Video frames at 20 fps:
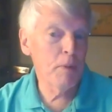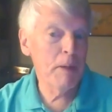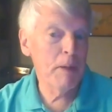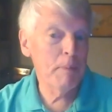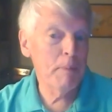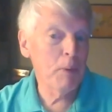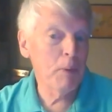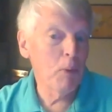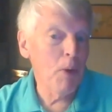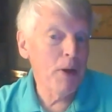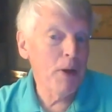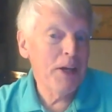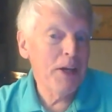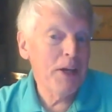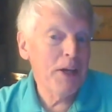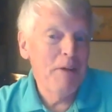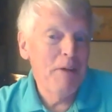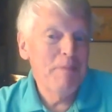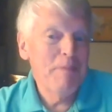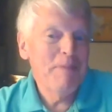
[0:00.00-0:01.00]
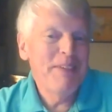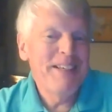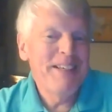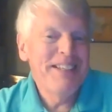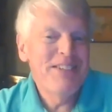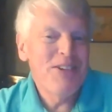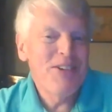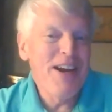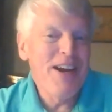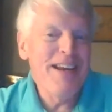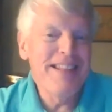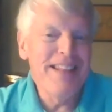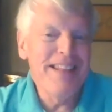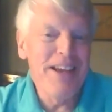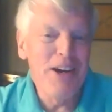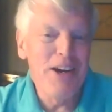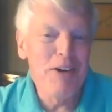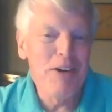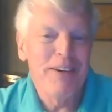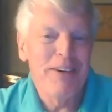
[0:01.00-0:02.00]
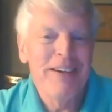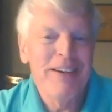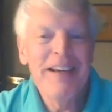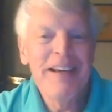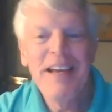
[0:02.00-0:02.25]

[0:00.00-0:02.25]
People want to come and train there